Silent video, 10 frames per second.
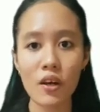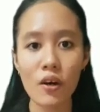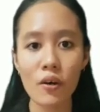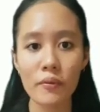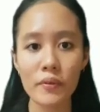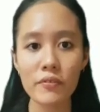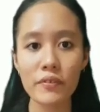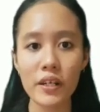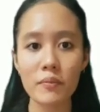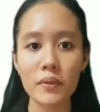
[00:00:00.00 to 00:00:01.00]
with
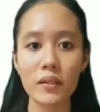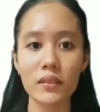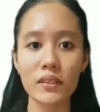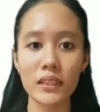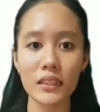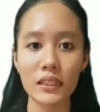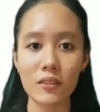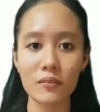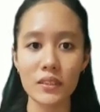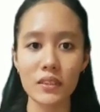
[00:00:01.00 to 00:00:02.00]
fiber orientation of
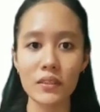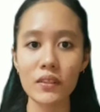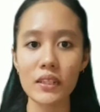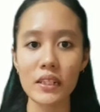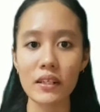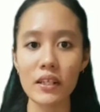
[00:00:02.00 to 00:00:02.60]
0 degree,